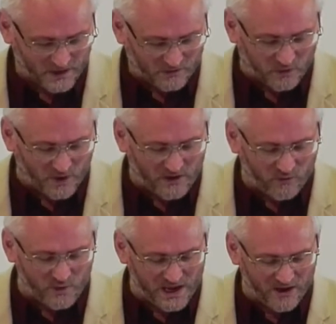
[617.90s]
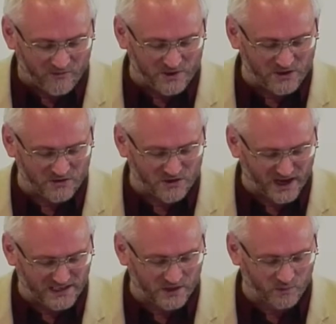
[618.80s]
For if we have been
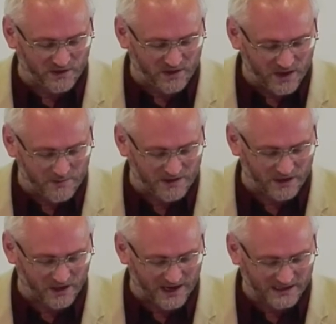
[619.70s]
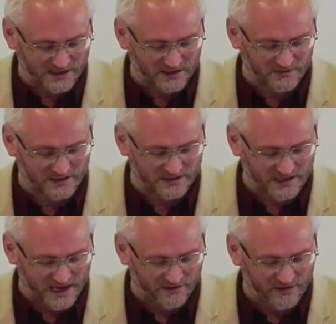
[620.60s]
united with him in the likeness of his
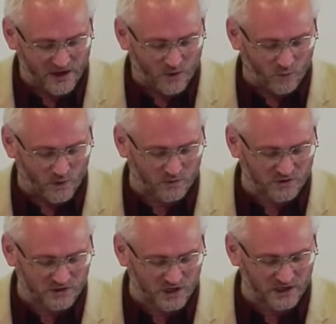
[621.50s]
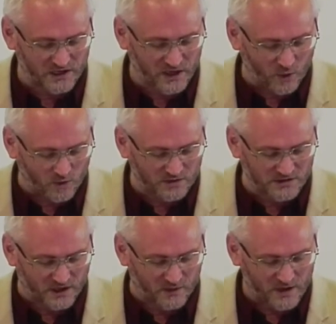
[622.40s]
death, we will certainly
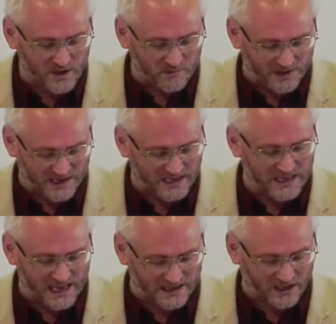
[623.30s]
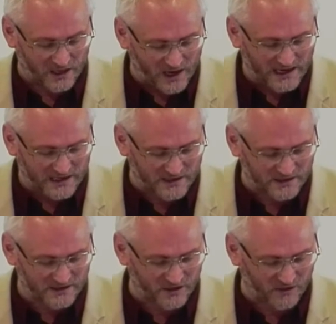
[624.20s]
also be in the
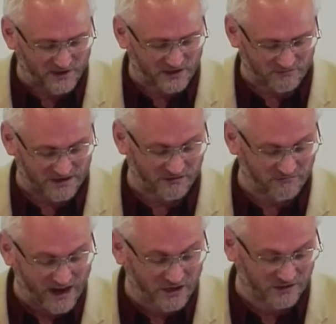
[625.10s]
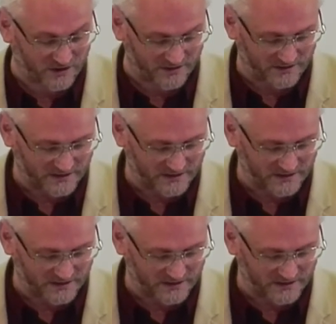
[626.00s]
likeness of his resurrection.